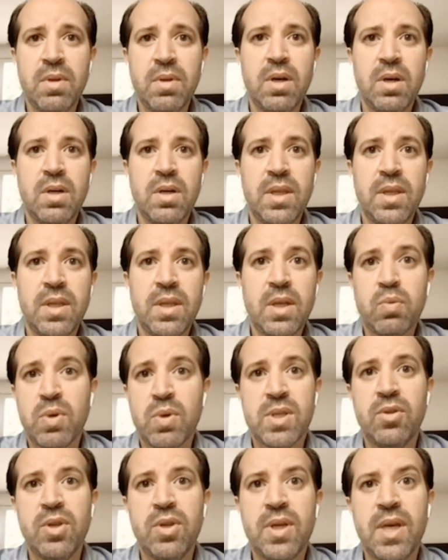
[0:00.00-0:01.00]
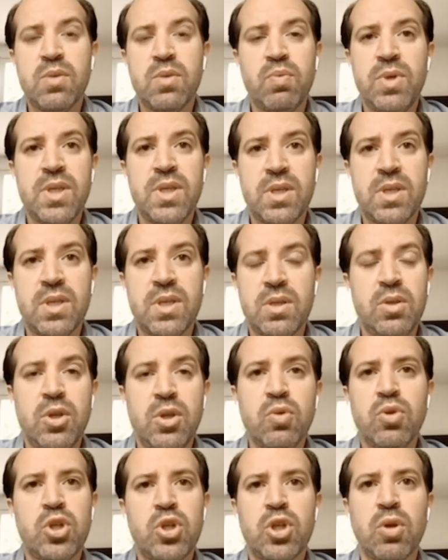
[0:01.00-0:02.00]
That was not the case with
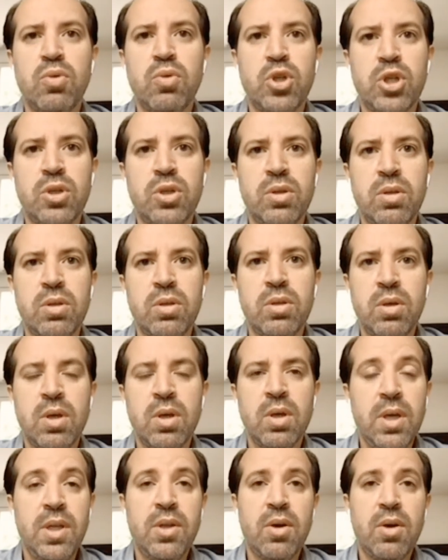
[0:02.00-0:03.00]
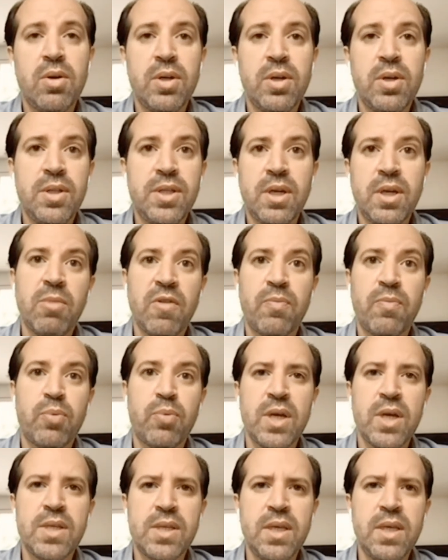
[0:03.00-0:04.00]
huge solution, either in terms of
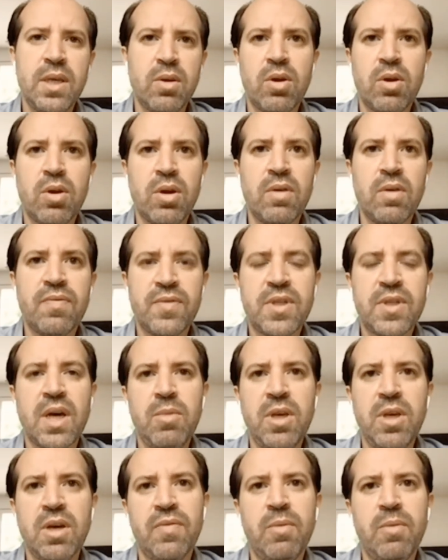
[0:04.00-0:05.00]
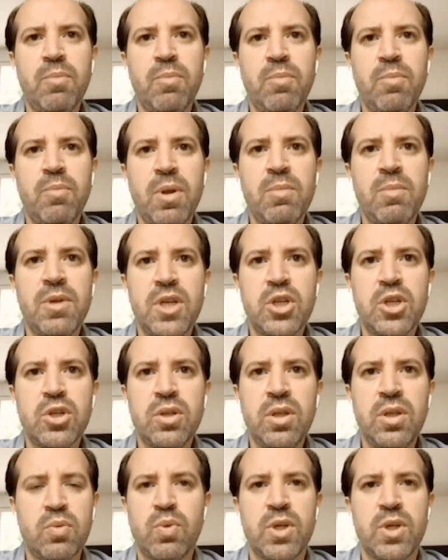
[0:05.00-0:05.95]
pricing or of timing of implementation.